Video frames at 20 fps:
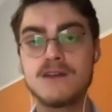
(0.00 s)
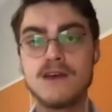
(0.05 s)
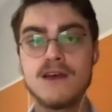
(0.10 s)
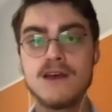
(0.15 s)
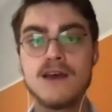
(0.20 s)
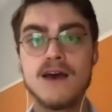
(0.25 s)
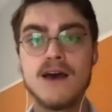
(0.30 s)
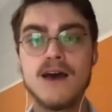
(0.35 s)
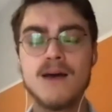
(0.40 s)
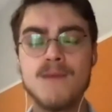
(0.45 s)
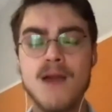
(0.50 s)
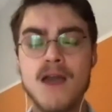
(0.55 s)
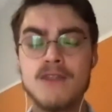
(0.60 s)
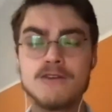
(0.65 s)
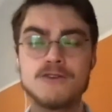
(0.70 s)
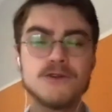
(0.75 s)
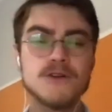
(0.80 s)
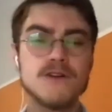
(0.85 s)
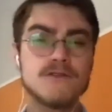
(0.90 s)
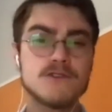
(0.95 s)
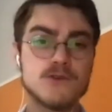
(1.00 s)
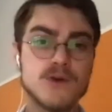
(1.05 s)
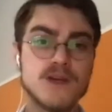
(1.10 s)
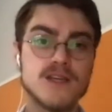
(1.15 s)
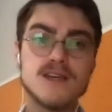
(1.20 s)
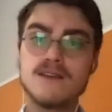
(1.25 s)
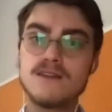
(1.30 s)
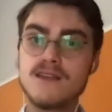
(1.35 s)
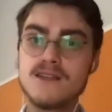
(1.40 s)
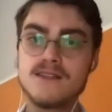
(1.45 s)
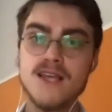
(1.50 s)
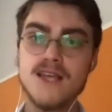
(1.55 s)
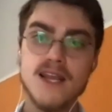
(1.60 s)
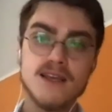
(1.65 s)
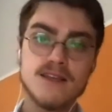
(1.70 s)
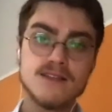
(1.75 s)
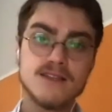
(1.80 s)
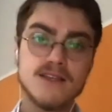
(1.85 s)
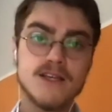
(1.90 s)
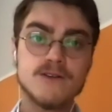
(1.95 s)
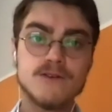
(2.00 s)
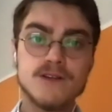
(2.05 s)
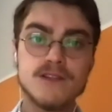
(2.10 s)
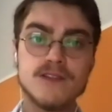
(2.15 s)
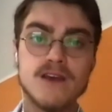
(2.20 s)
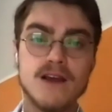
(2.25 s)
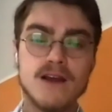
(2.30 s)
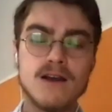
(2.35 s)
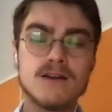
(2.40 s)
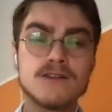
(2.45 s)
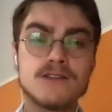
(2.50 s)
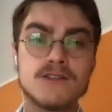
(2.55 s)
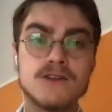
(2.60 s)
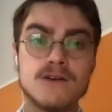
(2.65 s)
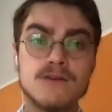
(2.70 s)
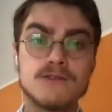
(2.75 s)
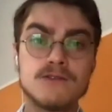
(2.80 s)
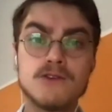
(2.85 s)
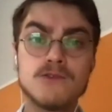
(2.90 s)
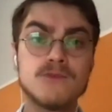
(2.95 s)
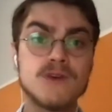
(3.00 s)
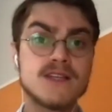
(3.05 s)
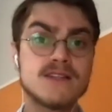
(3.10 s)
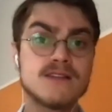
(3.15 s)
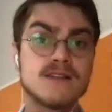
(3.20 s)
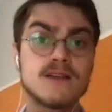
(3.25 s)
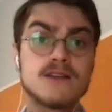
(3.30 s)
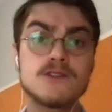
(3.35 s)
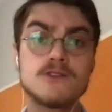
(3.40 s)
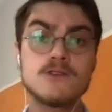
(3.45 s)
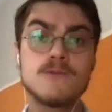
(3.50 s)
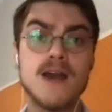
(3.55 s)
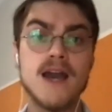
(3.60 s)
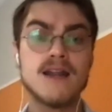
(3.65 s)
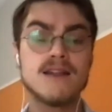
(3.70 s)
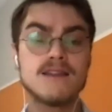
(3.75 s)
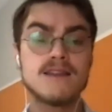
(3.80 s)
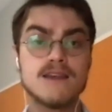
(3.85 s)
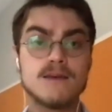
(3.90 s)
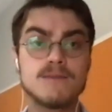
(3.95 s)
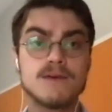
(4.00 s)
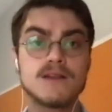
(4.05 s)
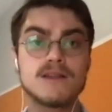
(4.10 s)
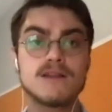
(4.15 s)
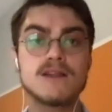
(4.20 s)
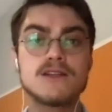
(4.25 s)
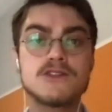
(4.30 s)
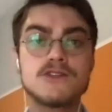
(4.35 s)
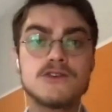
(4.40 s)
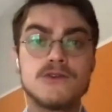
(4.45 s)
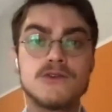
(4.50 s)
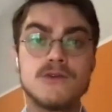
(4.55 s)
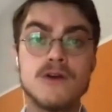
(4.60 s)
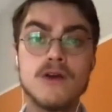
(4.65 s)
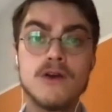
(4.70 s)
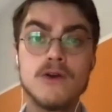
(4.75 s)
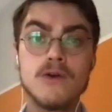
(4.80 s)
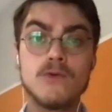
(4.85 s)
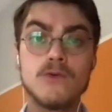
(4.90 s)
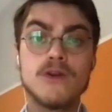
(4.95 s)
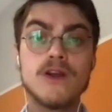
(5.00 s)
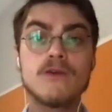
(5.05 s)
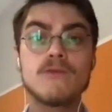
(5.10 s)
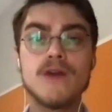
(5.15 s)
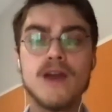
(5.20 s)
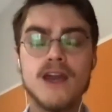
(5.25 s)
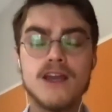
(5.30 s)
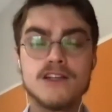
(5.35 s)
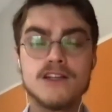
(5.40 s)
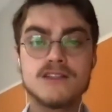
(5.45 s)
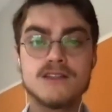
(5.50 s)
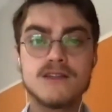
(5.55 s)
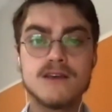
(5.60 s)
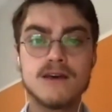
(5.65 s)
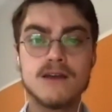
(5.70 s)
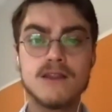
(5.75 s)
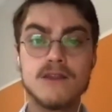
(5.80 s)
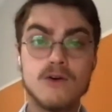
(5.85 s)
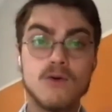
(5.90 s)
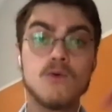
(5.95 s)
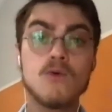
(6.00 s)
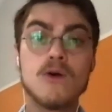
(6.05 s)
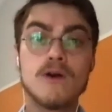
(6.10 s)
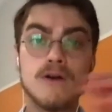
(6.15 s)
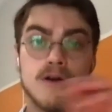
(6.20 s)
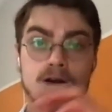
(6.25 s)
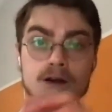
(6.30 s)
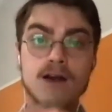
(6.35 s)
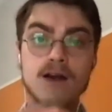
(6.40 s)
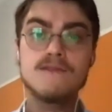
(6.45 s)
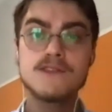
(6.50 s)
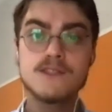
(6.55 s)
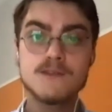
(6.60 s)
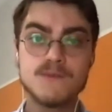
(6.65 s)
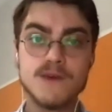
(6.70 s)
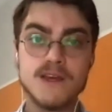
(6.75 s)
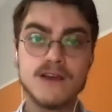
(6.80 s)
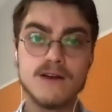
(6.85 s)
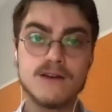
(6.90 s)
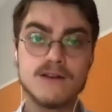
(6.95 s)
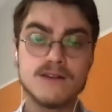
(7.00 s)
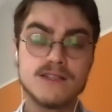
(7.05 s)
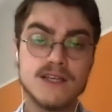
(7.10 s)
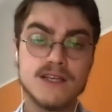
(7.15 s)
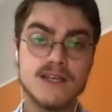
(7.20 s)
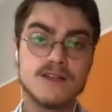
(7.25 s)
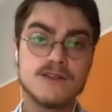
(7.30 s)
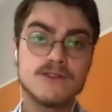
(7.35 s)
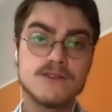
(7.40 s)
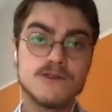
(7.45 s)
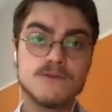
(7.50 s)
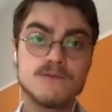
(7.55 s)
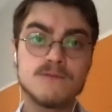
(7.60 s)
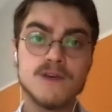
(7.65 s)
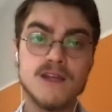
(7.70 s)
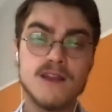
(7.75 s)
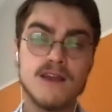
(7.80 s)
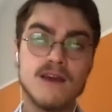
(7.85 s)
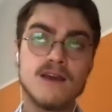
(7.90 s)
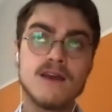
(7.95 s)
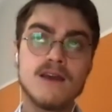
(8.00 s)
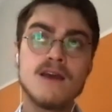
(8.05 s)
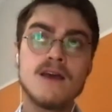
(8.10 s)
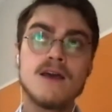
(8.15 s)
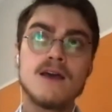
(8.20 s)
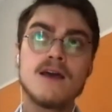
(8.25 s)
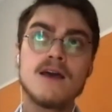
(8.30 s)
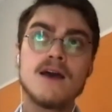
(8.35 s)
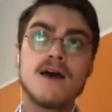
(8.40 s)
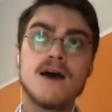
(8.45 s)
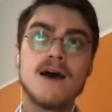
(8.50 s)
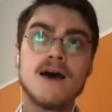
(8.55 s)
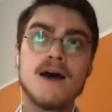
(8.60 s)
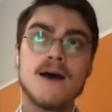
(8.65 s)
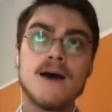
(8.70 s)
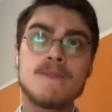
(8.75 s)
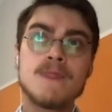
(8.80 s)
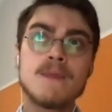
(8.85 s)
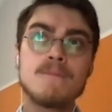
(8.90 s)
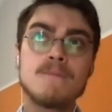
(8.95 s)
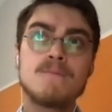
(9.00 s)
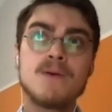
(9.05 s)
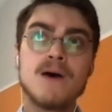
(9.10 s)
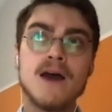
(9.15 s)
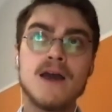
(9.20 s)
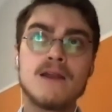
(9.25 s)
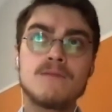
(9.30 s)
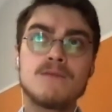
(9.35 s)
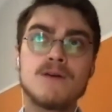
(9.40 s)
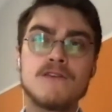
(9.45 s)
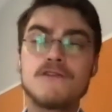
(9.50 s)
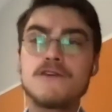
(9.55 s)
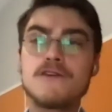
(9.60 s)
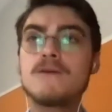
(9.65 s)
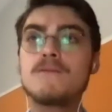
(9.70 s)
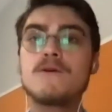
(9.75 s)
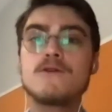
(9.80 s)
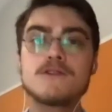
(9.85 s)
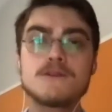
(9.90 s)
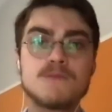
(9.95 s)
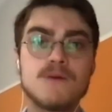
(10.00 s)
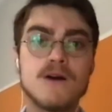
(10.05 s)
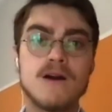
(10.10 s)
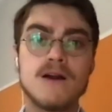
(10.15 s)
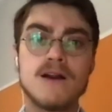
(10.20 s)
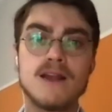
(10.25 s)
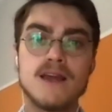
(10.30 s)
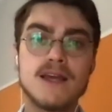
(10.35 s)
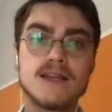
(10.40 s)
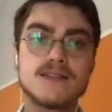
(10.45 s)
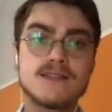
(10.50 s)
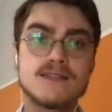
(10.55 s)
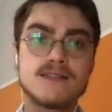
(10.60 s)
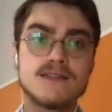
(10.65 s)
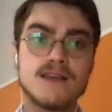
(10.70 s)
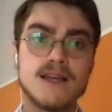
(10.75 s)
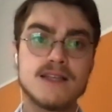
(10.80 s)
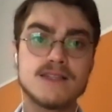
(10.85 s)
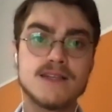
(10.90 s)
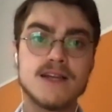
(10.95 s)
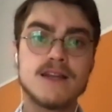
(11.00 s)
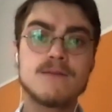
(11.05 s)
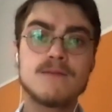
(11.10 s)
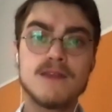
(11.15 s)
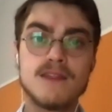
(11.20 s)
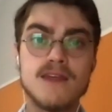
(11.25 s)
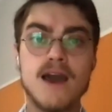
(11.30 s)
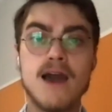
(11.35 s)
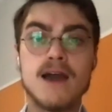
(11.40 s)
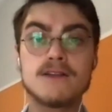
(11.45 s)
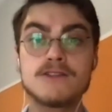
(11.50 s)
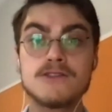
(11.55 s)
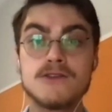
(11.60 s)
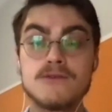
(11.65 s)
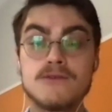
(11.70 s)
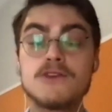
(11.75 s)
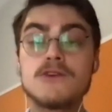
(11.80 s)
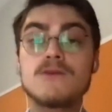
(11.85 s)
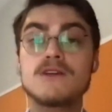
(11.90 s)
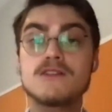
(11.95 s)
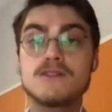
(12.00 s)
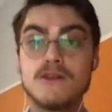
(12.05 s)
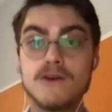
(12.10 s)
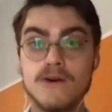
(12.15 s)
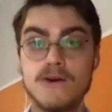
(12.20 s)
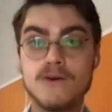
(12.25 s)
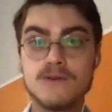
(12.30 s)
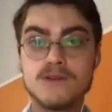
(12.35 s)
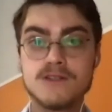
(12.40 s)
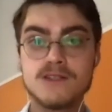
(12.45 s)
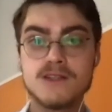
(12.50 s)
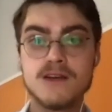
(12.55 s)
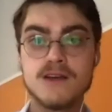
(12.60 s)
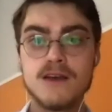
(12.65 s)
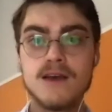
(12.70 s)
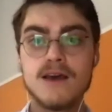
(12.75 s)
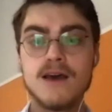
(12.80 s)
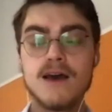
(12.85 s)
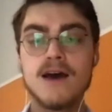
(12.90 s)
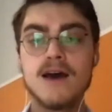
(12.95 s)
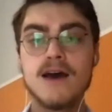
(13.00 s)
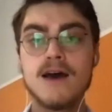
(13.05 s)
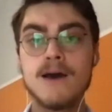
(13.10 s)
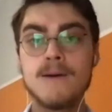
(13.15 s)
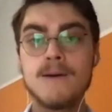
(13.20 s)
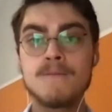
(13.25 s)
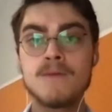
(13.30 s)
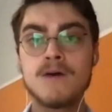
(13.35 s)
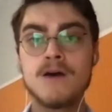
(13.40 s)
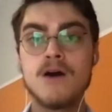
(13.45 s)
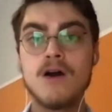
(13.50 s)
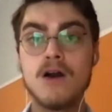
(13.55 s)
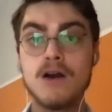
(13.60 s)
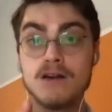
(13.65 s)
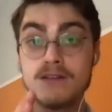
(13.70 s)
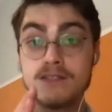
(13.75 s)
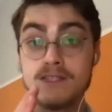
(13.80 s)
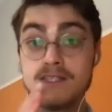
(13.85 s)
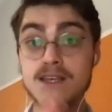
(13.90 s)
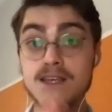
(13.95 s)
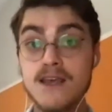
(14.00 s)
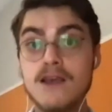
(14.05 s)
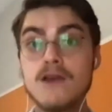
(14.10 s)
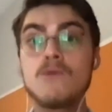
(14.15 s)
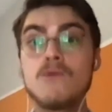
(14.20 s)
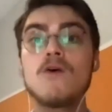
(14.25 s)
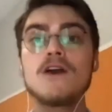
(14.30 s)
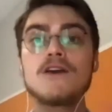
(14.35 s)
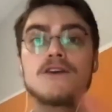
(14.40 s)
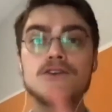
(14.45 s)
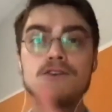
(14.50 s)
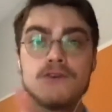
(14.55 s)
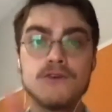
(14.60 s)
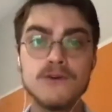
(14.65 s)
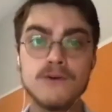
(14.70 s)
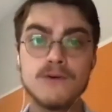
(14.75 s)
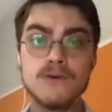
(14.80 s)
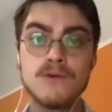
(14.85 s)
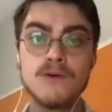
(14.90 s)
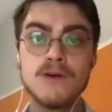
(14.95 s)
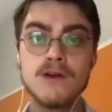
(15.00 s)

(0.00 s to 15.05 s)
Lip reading: And they're sort of tweaking these settings here and there. So recently Zoom added the ability to rearrange the order of speakers in a Zoom meeting. But for the most part, it's going to be that. So you as the host are seeing what you